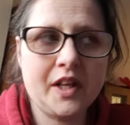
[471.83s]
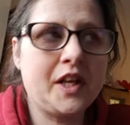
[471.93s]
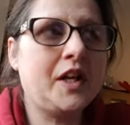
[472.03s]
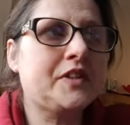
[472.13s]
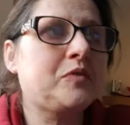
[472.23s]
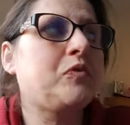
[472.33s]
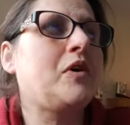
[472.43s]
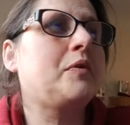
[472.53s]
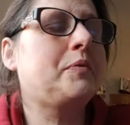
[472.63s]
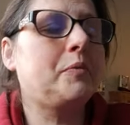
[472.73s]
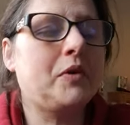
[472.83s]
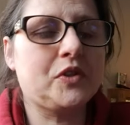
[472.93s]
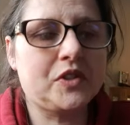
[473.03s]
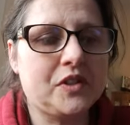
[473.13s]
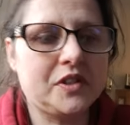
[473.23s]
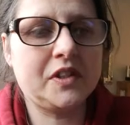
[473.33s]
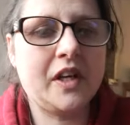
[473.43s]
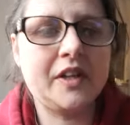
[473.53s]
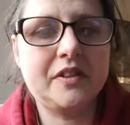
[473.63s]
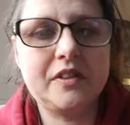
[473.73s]
what I'll be watching
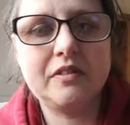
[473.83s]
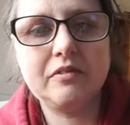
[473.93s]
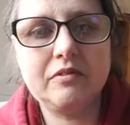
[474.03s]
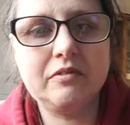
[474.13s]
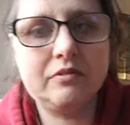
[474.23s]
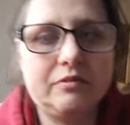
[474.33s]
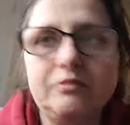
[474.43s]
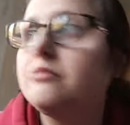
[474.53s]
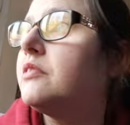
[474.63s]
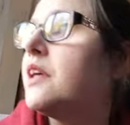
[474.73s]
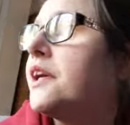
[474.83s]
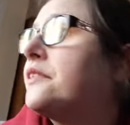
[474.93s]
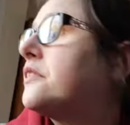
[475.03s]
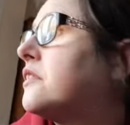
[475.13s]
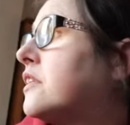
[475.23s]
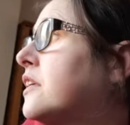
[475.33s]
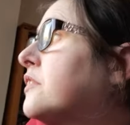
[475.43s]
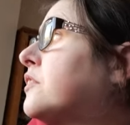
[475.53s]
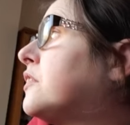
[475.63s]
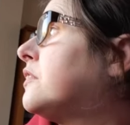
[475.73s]
tonight.
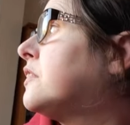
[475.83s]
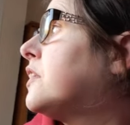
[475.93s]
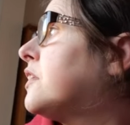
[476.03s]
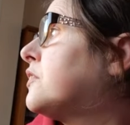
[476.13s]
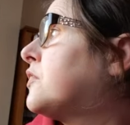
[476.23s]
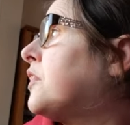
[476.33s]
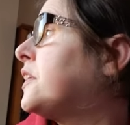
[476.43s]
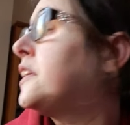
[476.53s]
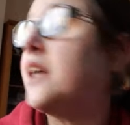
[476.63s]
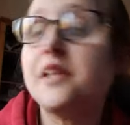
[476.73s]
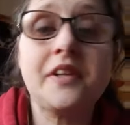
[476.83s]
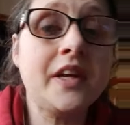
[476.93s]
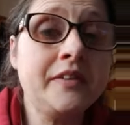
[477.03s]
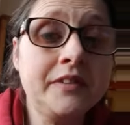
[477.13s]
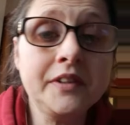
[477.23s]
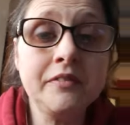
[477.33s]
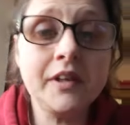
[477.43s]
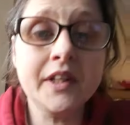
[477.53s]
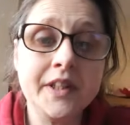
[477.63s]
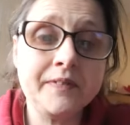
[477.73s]
It's gone a nice evening,
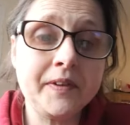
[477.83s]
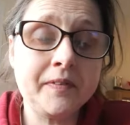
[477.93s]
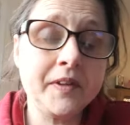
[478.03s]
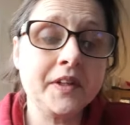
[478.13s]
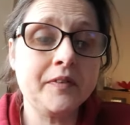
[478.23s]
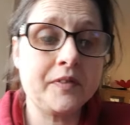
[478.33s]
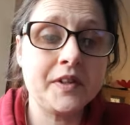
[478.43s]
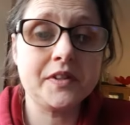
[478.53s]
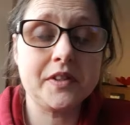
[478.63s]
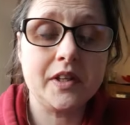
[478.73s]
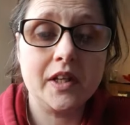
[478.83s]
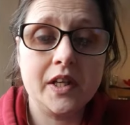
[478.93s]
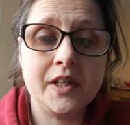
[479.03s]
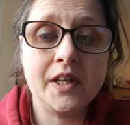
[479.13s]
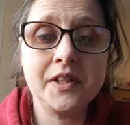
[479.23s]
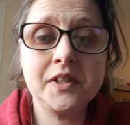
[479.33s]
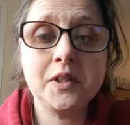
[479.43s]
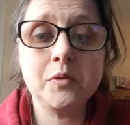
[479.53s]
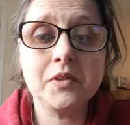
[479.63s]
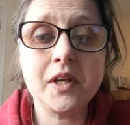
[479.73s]
really, if you think of it.
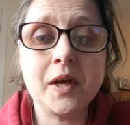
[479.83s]
Yesterday was